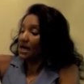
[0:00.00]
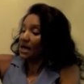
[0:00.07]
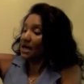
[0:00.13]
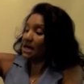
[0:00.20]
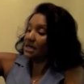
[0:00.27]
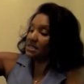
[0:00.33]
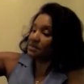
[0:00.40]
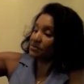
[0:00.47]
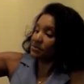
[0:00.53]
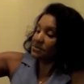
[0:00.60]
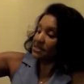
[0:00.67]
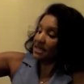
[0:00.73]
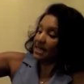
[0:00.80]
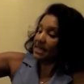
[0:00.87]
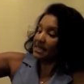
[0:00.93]
It's supposed
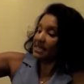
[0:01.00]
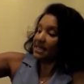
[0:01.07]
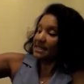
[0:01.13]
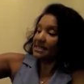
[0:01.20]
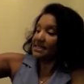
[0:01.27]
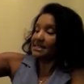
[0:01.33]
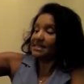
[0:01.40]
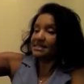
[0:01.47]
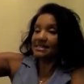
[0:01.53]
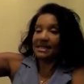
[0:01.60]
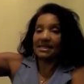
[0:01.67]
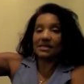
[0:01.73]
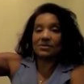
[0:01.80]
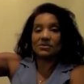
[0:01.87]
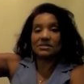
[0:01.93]
to hang like this,
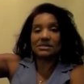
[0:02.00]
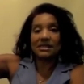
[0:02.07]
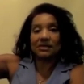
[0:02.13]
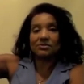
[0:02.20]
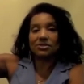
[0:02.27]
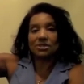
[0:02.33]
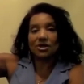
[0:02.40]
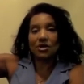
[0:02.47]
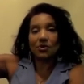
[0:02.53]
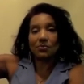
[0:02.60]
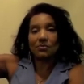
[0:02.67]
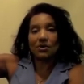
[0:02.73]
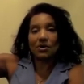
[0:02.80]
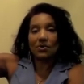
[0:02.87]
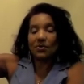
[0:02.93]
like a little slouchy
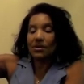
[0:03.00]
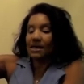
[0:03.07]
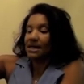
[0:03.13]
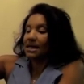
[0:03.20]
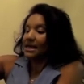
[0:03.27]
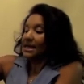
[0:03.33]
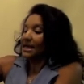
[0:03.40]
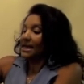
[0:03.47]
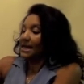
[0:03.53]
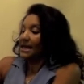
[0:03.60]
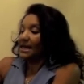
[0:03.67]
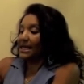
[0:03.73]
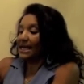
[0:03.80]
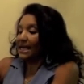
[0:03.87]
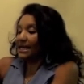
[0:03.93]
hobo.
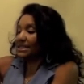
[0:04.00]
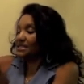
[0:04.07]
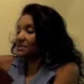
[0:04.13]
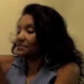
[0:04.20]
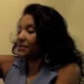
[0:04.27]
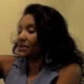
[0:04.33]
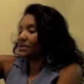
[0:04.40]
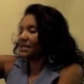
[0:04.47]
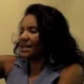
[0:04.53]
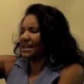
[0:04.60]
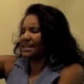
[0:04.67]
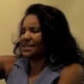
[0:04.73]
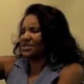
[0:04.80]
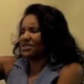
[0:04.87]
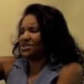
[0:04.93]
And it's built
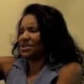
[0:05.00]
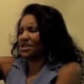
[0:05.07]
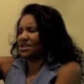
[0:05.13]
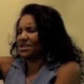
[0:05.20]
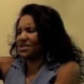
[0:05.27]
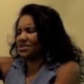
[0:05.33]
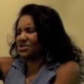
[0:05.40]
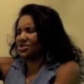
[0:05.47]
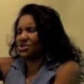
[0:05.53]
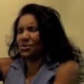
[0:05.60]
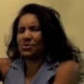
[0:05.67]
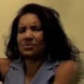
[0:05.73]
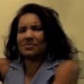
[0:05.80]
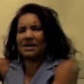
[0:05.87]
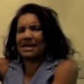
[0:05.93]
like a
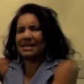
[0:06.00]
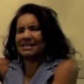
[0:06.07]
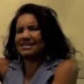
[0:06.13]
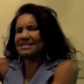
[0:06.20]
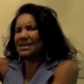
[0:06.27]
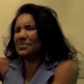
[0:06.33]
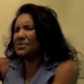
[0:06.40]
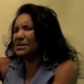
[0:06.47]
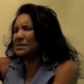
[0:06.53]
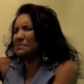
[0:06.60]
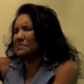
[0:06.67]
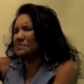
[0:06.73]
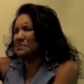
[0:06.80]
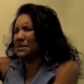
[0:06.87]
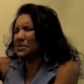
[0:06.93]
shoulder bag. It's not really
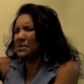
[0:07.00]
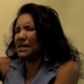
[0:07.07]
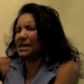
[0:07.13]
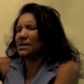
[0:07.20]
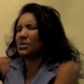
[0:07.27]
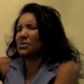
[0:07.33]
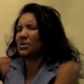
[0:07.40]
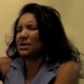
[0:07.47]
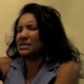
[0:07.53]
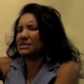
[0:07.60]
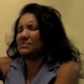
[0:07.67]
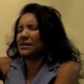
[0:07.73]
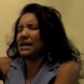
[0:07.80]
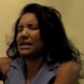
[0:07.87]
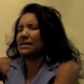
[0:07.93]
built like a
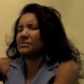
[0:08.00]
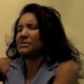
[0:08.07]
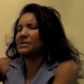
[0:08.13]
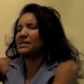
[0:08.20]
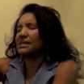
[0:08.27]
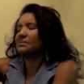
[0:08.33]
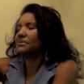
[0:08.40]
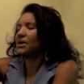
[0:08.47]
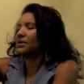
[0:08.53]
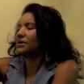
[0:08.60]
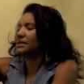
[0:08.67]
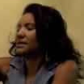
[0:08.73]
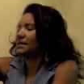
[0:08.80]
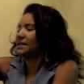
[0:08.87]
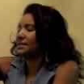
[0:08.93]
crossbody, but they
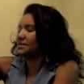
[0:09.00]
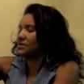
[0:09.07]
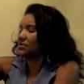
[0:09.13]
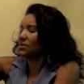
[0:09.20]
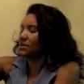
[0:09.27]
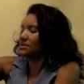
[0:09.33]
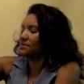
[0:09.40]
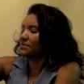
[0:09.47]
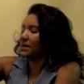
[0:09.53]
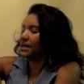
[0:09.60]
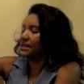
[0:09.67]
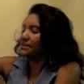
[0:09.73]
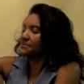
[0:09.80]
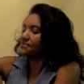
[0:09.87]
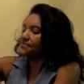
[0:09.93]
market it as a
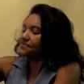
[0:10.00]
crossbody.